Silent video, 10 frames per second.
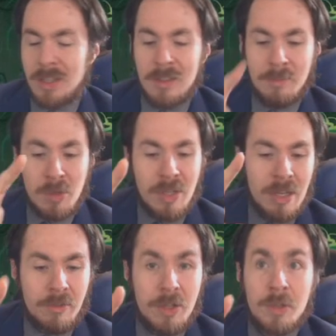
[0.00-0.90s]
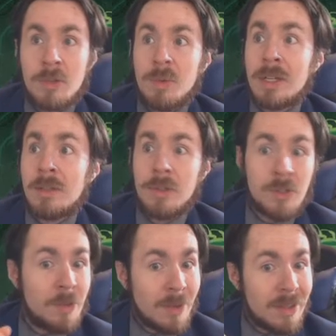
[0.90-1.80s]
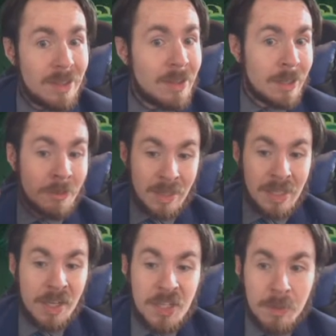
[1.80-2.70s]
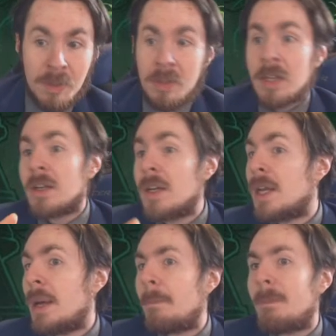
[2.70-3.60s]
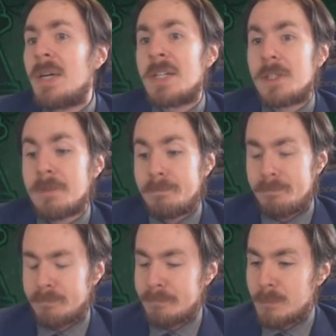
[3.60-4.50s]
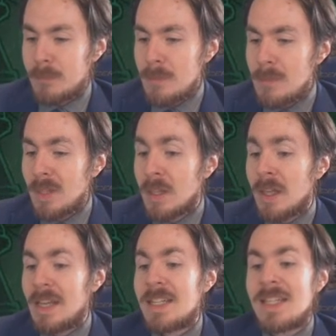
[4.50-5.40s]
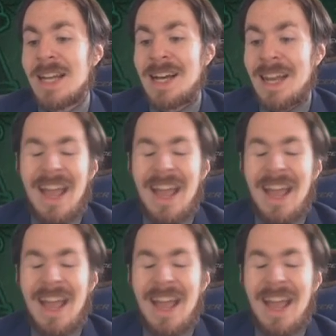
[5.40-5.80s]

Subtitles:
mutated creatures, well, there's only one thing there, it dies to one thing. But it's not